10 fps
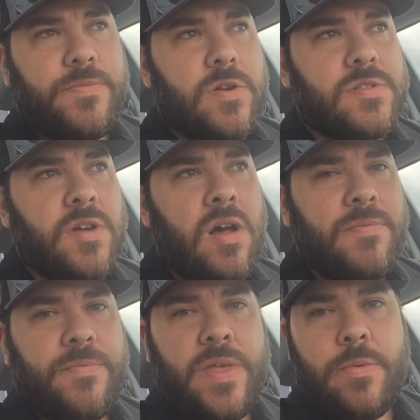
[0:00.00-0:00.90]
First
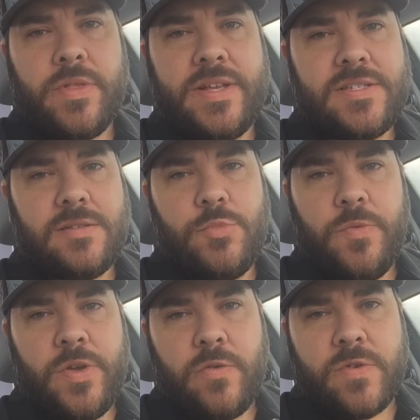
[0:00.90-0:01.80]
off, they released the
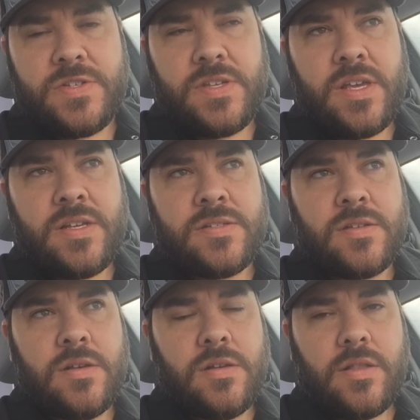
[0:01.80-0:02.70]
movie
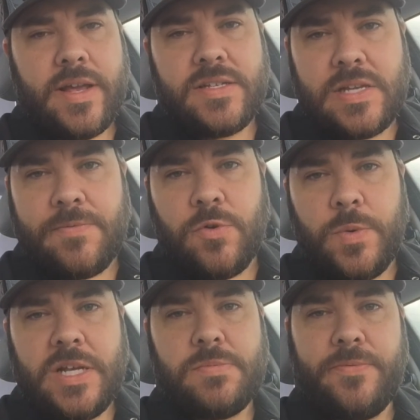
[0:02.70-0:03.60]
overseas like
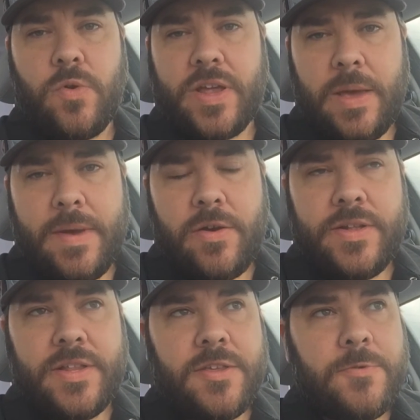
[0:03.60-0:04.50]
several weeks before it came
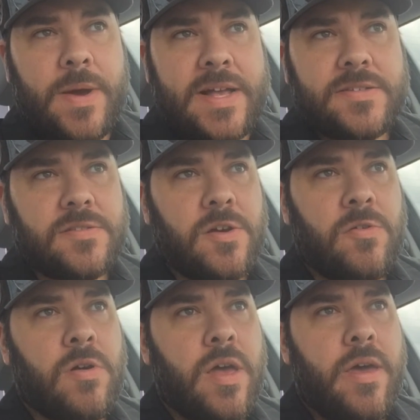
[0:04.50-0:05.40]
out in the US,
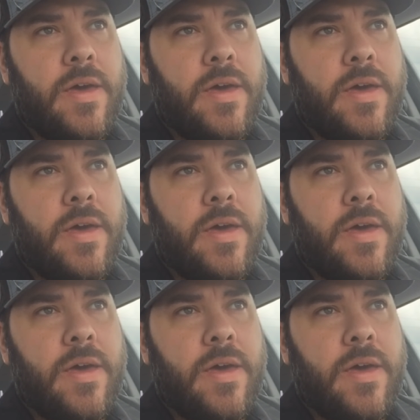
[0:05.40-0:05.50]
so